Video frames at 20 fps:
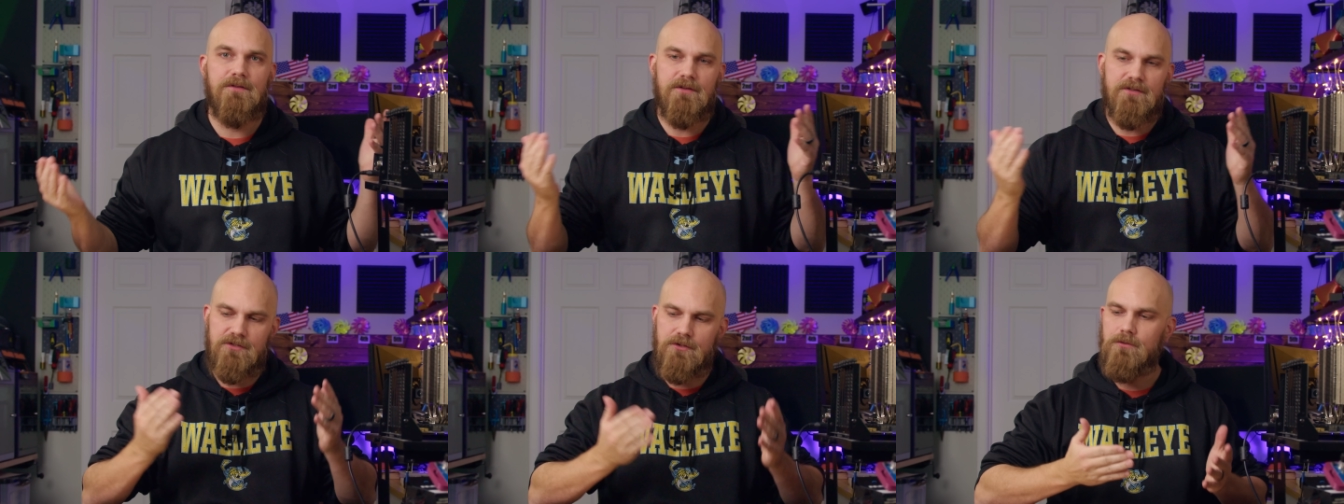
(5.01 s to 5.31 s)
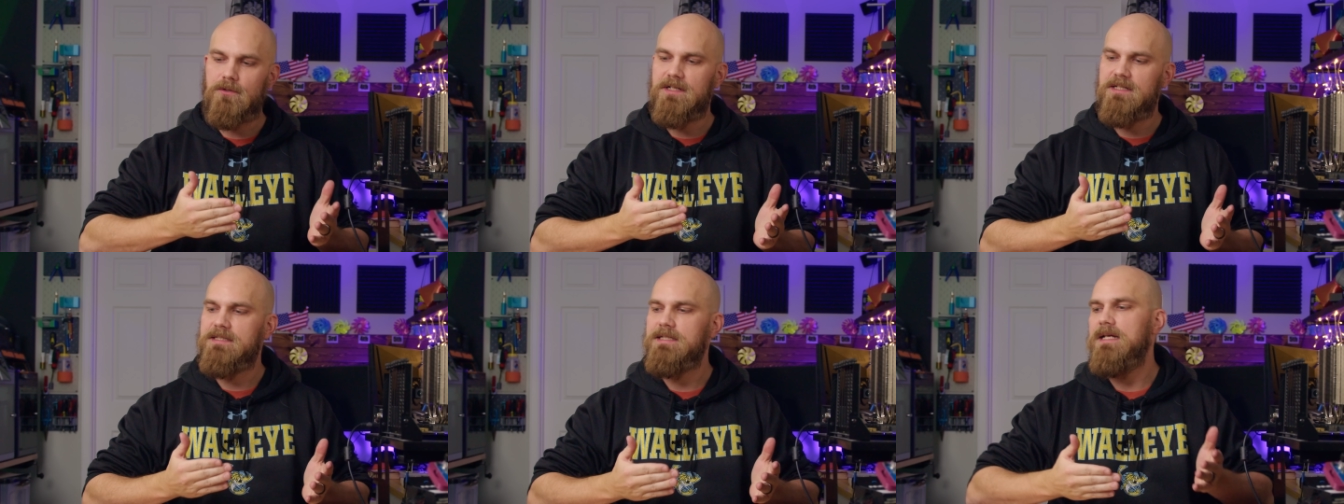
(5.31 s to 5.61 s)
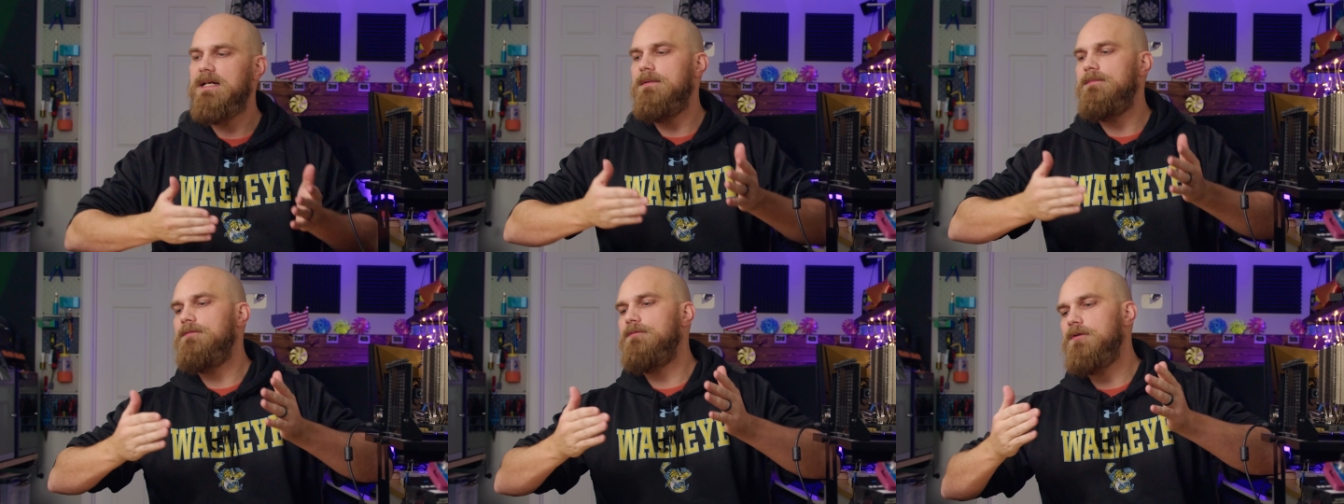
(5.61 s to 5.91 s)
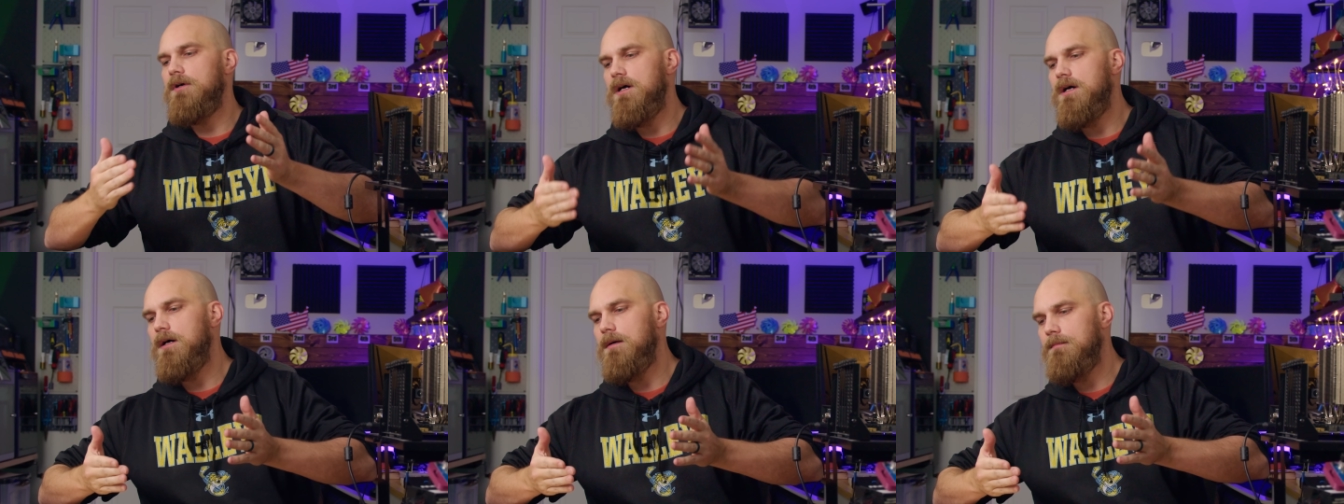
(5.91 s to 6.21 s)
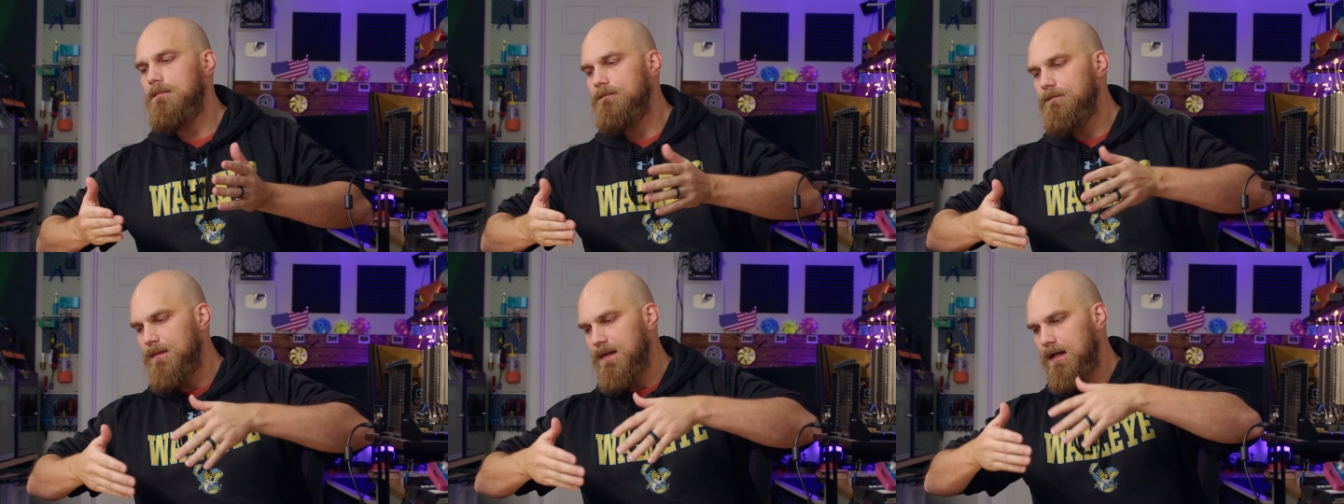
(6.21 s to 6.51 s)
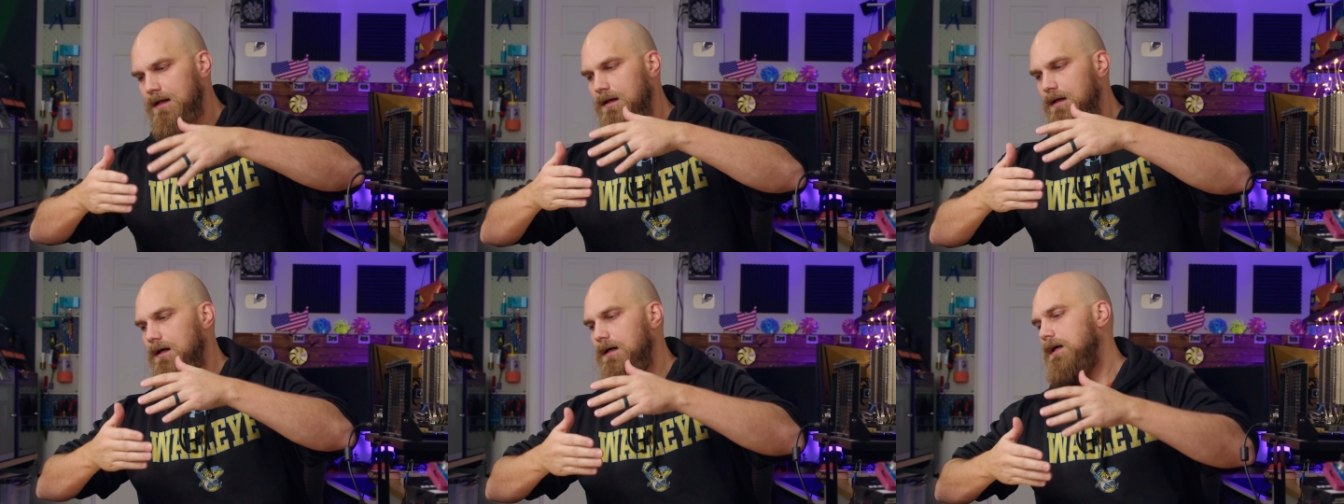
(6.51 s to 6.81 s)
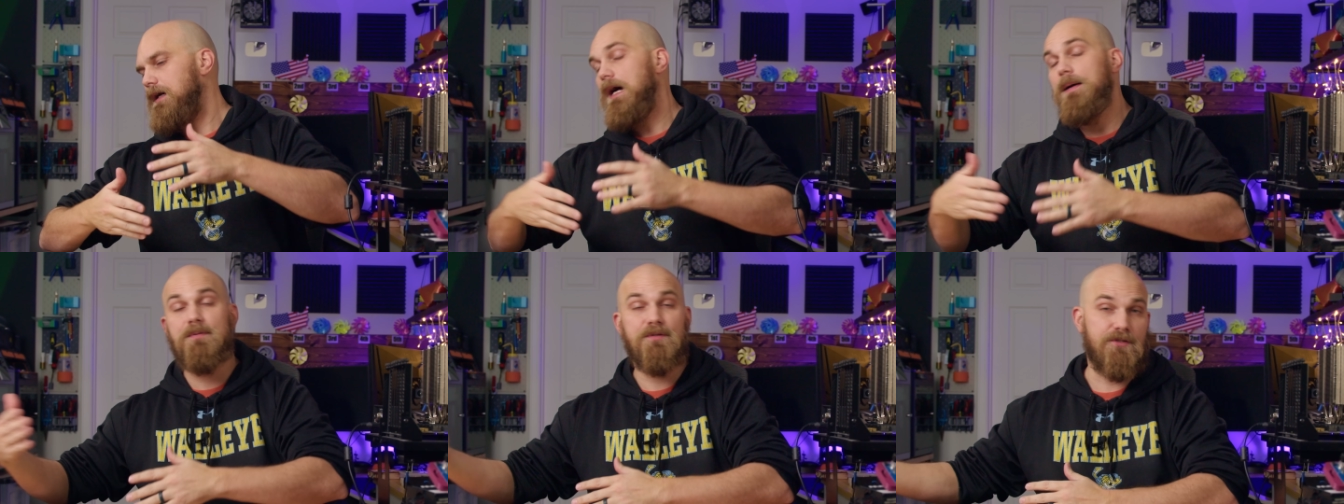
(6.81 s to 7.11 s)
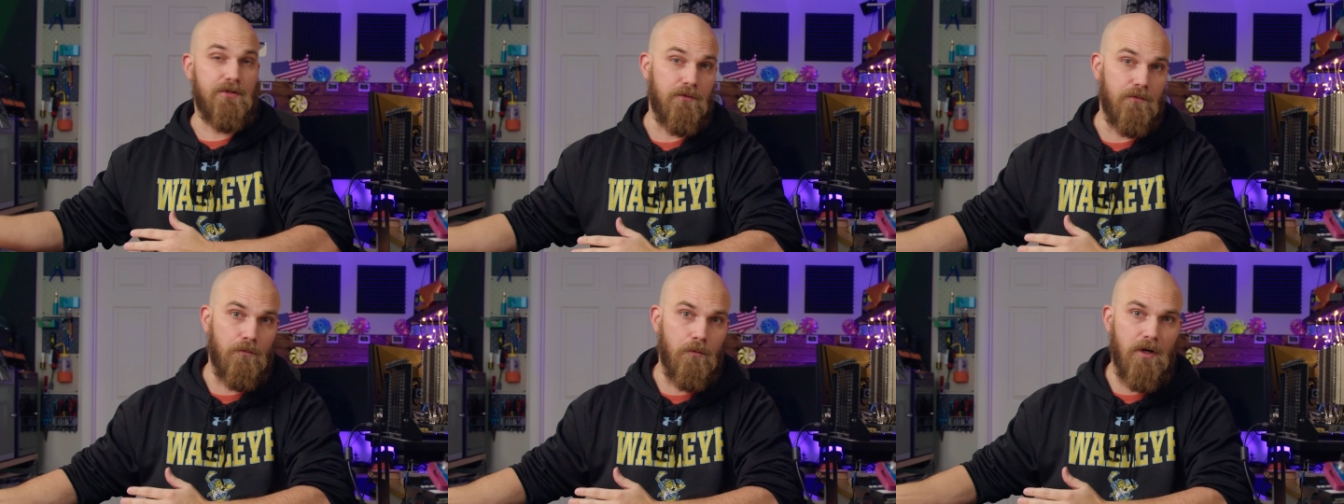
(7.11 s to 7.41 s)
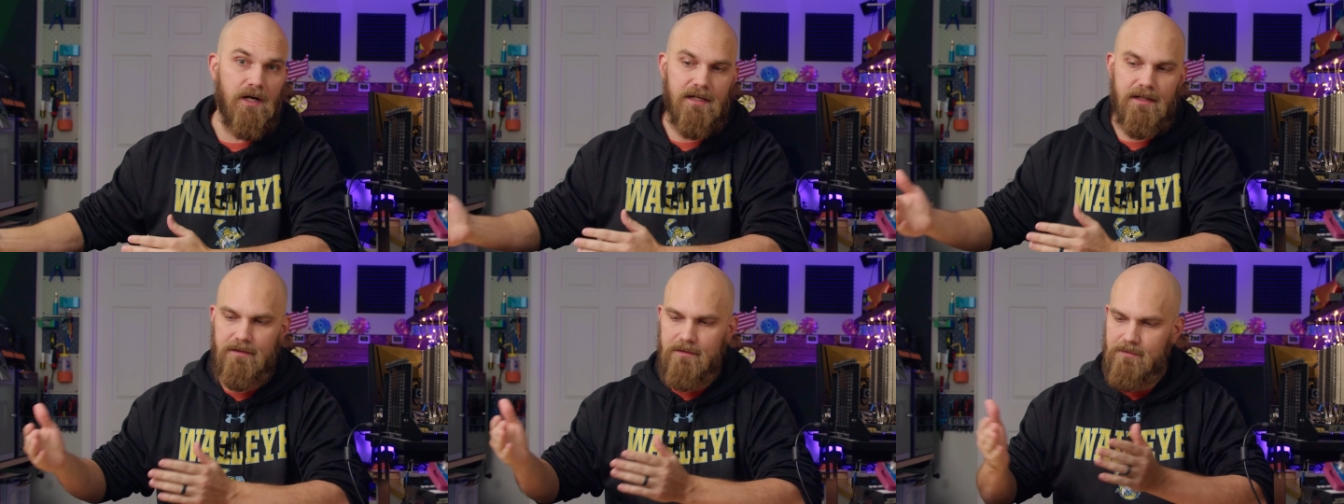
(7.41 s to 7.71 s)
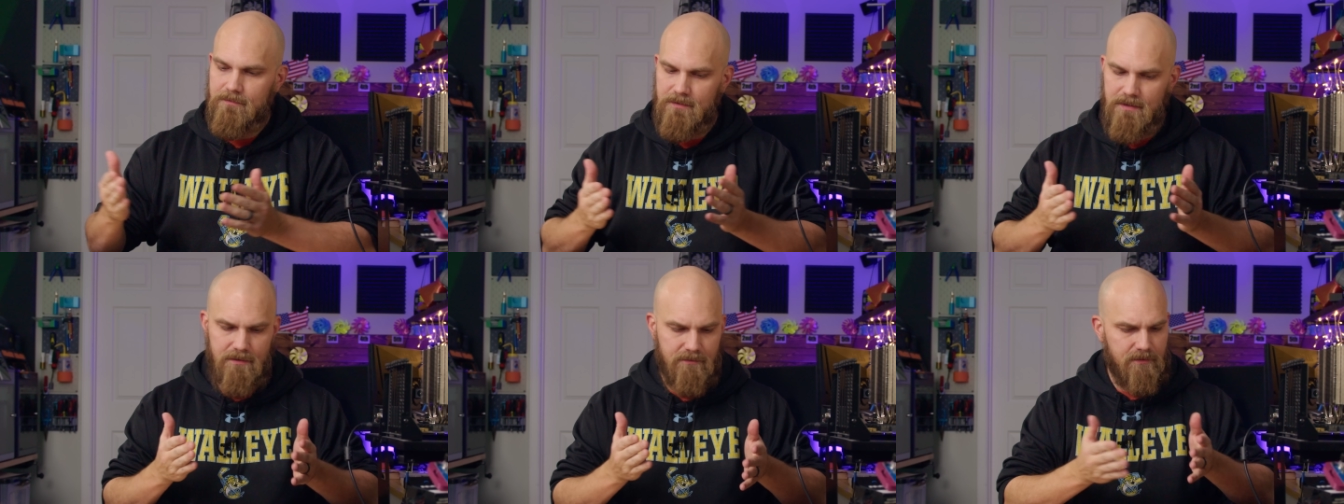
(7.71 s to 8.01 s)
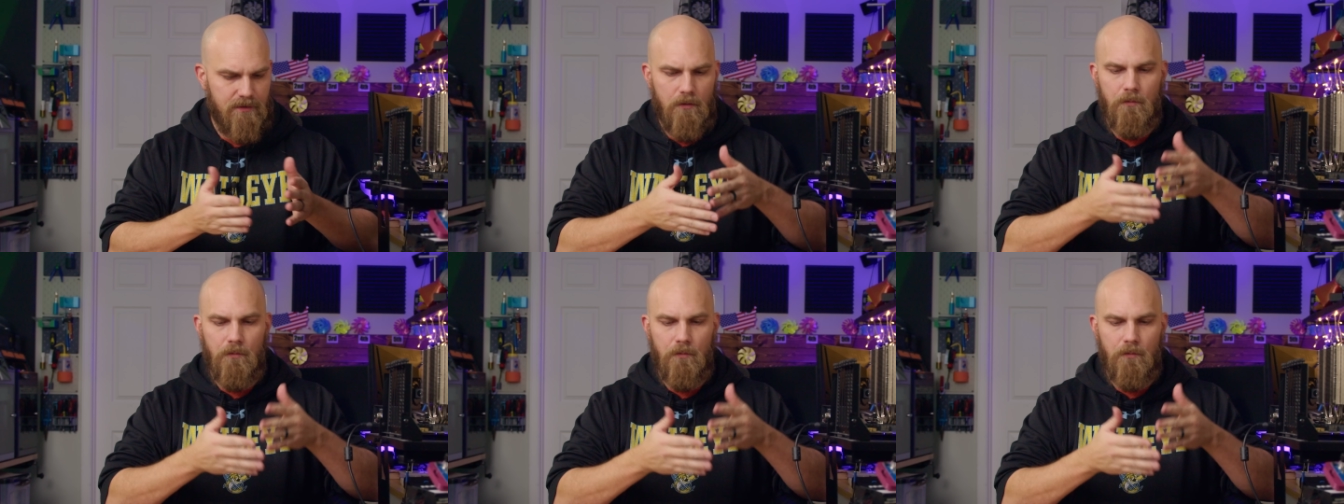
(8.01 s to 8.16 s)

on the scoring setup from uh, Episode 1.